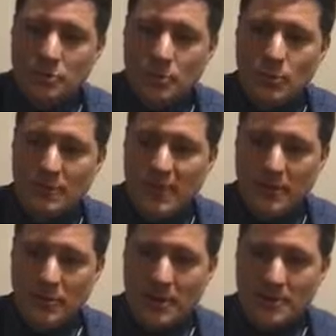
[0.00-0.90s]
it to
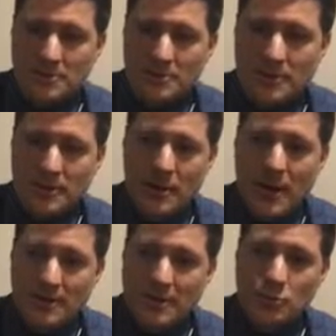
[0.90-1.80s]
vancomycin
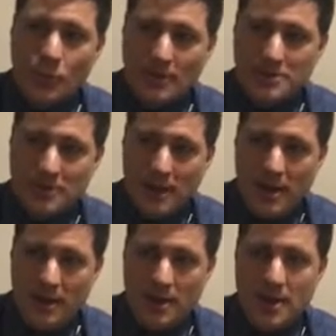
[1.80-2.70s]
IV twice a
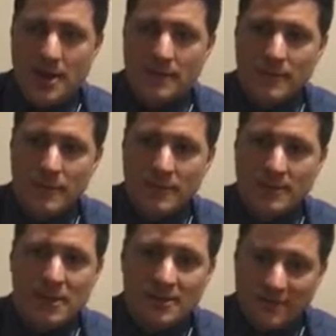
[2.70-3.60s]
day for the
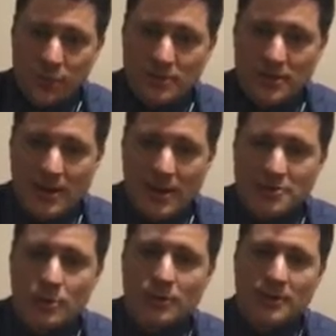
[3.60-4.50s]
10 to 14
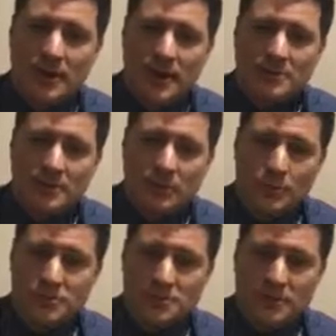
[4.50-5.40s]
days, or linezolid,
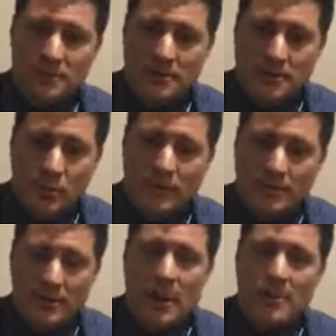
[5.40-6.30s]
which is
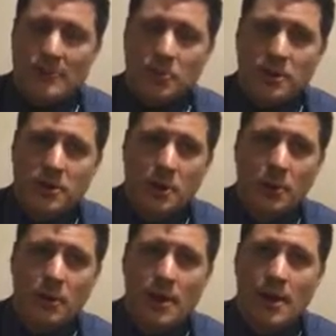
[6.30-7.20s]
equivalent
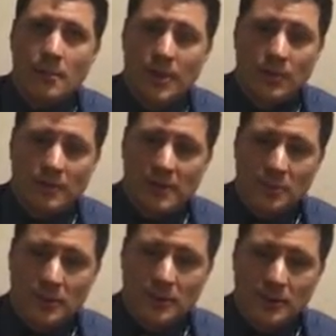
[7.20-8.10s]
IVPO
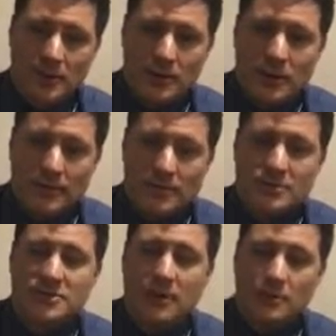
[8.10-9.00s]
bioavailability for
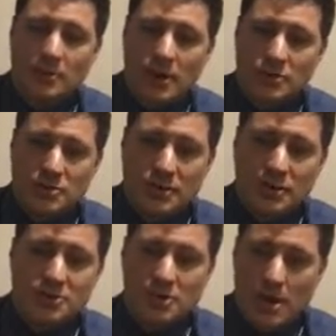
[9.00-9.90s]
the same duration,
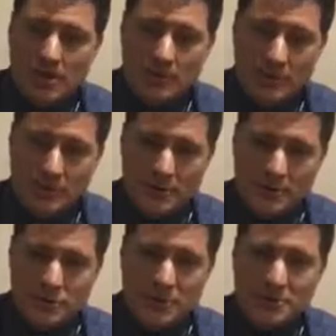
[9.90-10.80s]
and it's
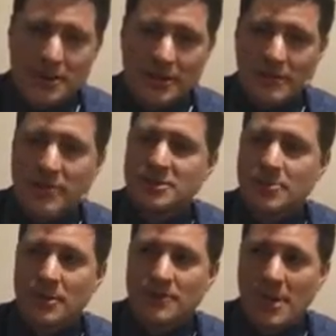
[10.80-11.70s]
non-inferior. So it's like giving
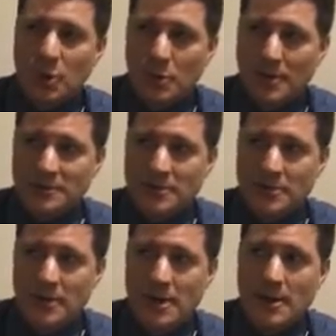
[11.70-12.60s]
somebody
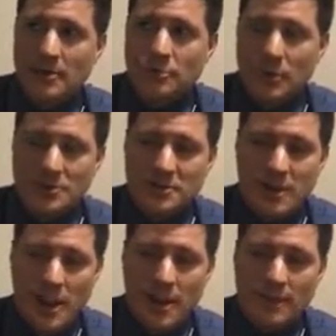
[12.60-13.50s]
vancomycin twice a
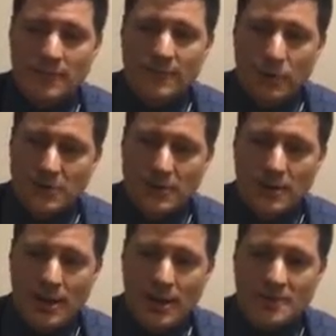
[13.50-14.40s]
day for
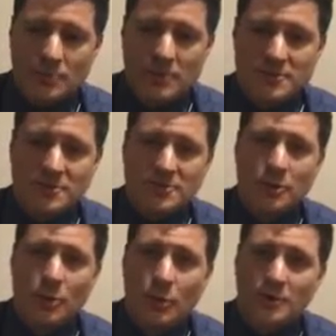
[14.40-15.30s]
14 days, but it's a single